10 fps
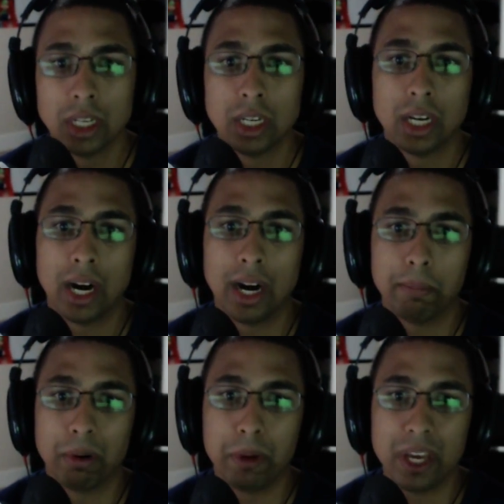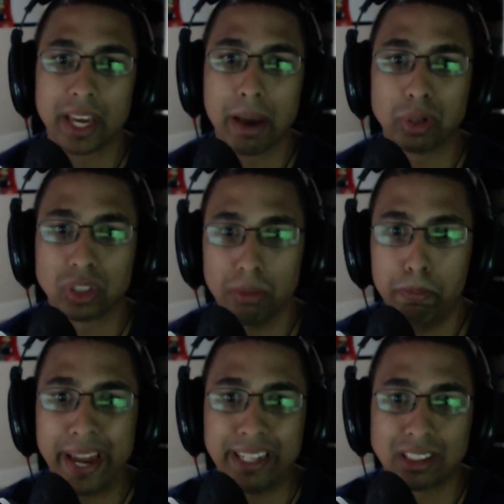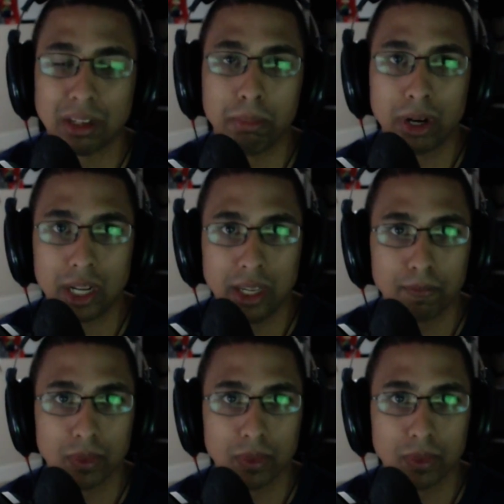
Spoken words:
but being able to bait somebody